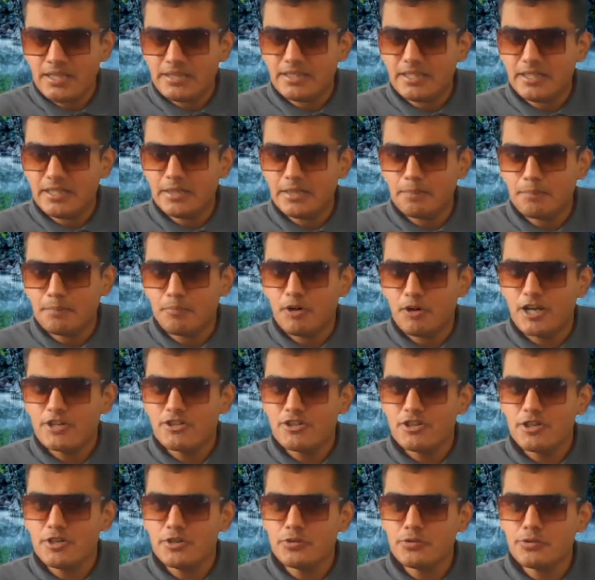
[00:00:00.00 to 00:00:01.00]
The
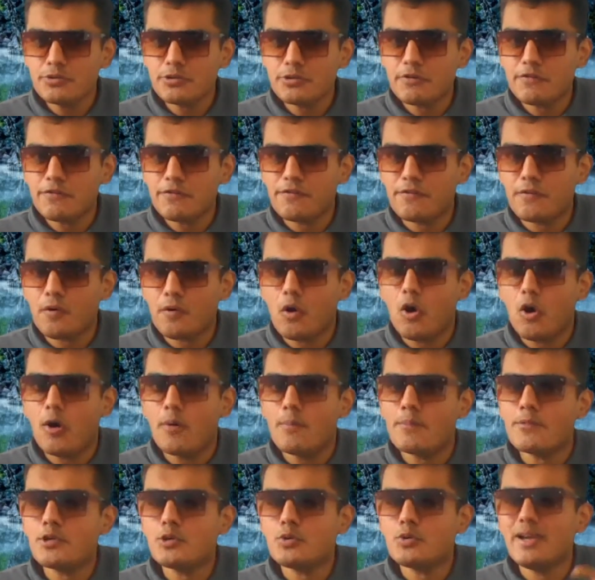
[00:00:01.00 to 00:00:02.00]
pressure to conform